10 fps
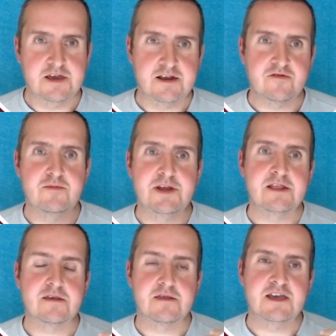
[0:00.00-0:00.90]

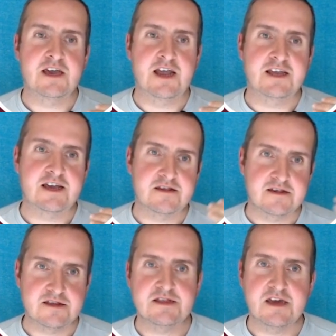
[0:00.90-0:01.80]
increment the any
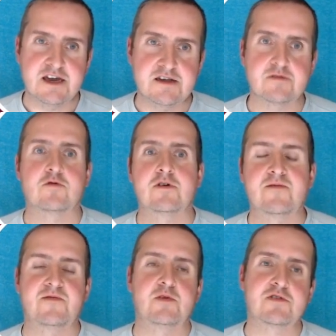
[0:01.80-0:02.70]
existing tags, or
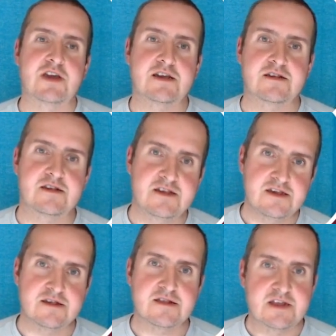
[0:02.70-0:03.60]
if no tags
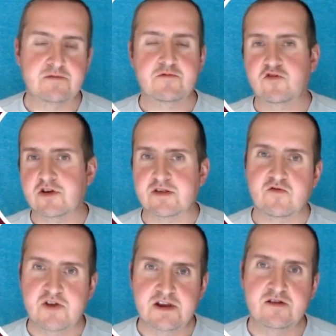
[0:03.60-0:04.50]
exist, then it will just
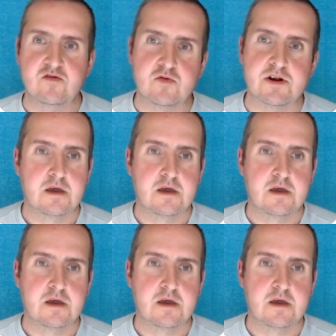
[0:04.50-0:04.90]
create a new one.